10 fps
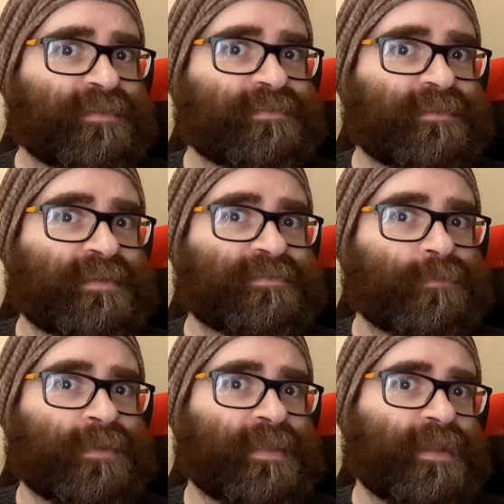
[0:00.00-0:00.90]
this list
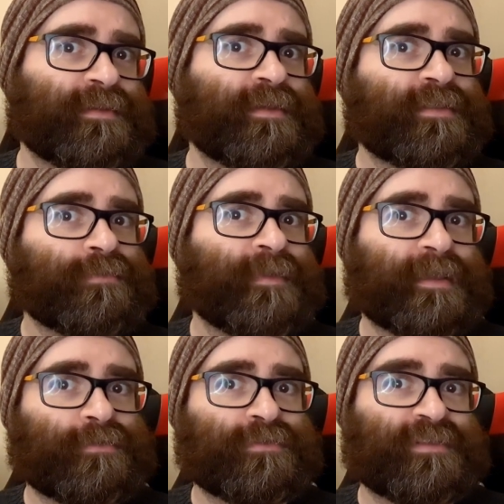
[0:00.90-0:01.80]
with another
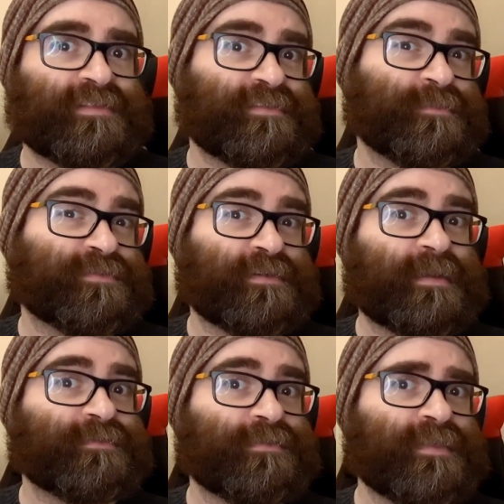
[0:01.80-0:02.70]
record that
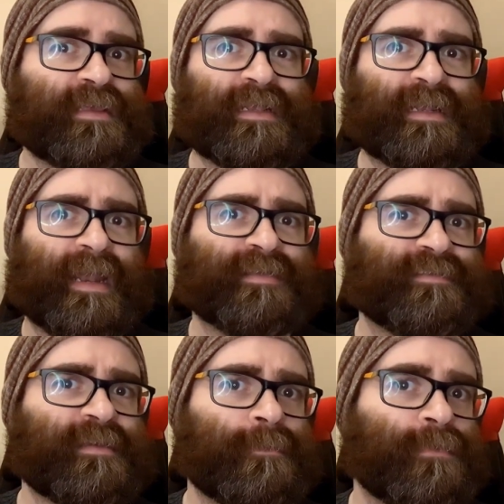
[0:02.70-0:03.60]
subscribes to the
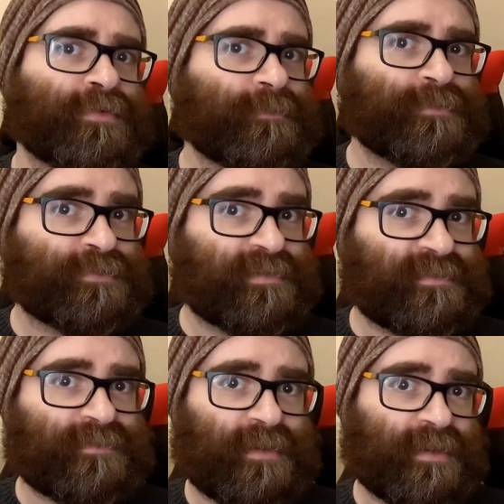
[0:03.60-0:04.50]
classic modern
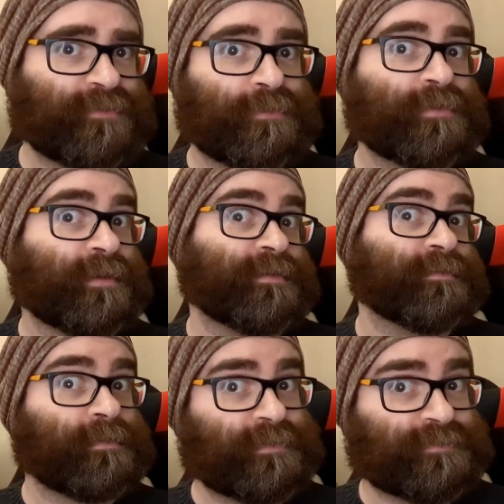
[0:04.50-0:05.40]
progressive hard rock
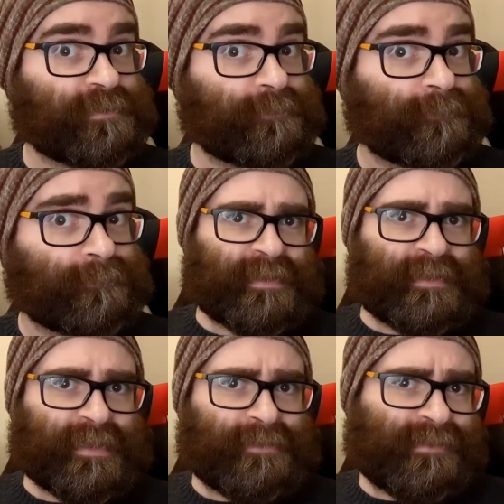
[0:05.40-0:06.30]
ideology.
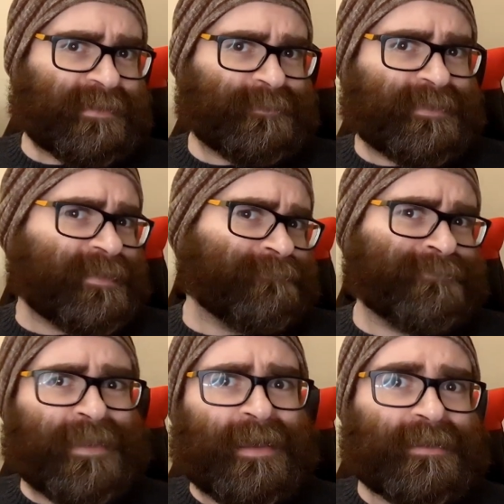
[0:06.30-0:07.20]
Now, I'd be
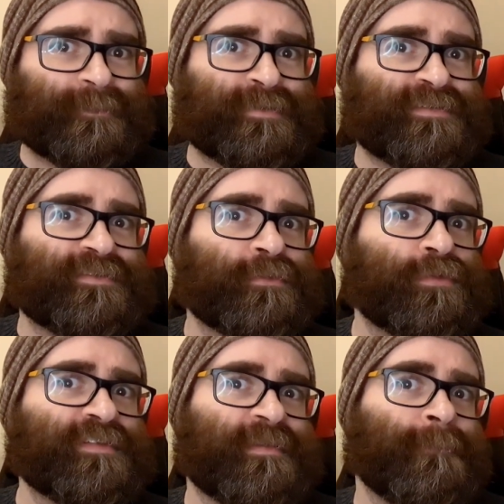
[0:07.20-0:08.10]
hard-pressed to
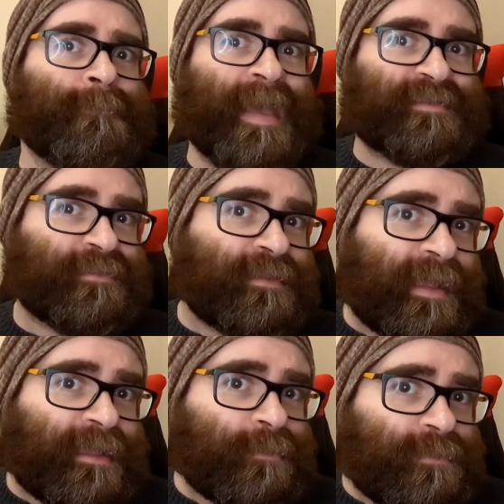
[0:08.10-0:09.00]
call this a metal
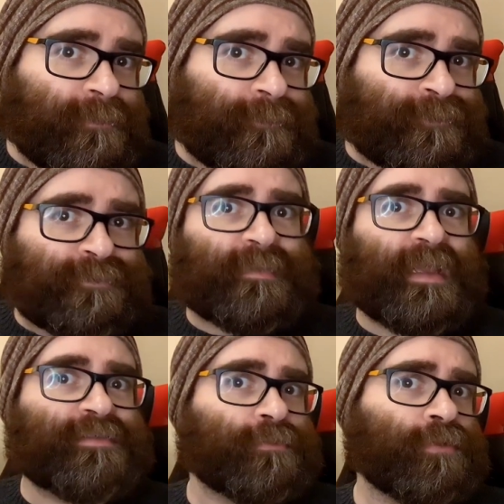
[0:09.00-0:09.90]
album.
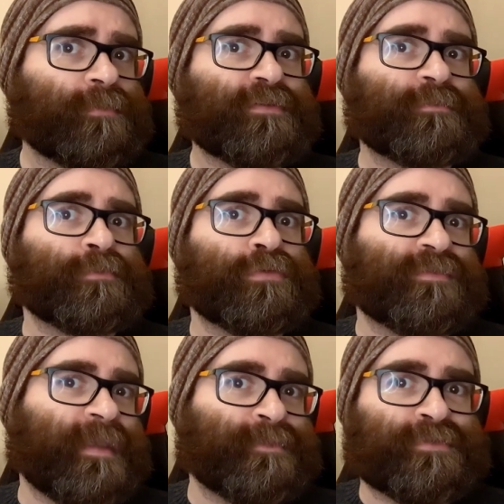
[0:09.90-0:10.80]
It's almost more
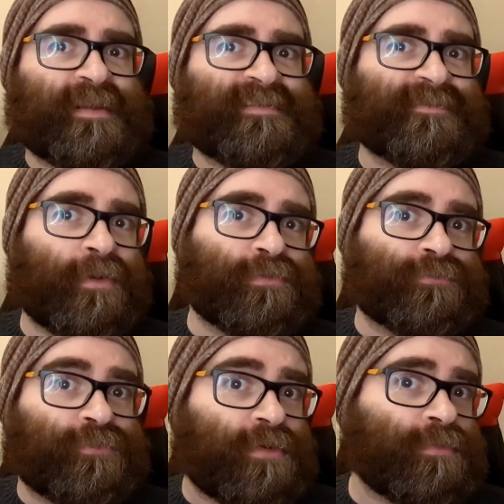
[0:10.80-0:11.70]
of a progressive
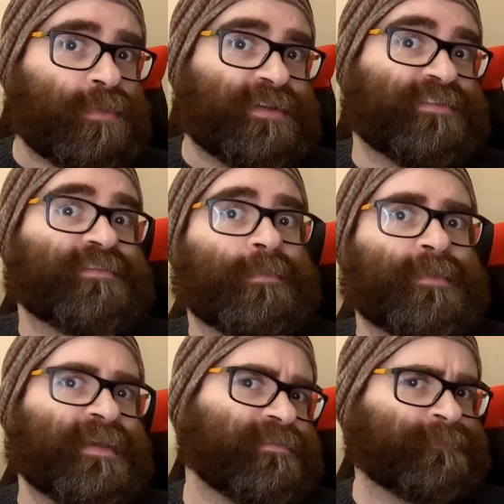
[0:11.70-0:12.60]
alt-rock one in some
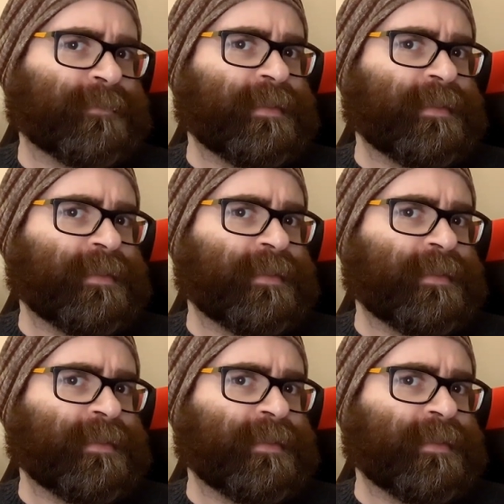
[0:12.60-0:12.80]
ways,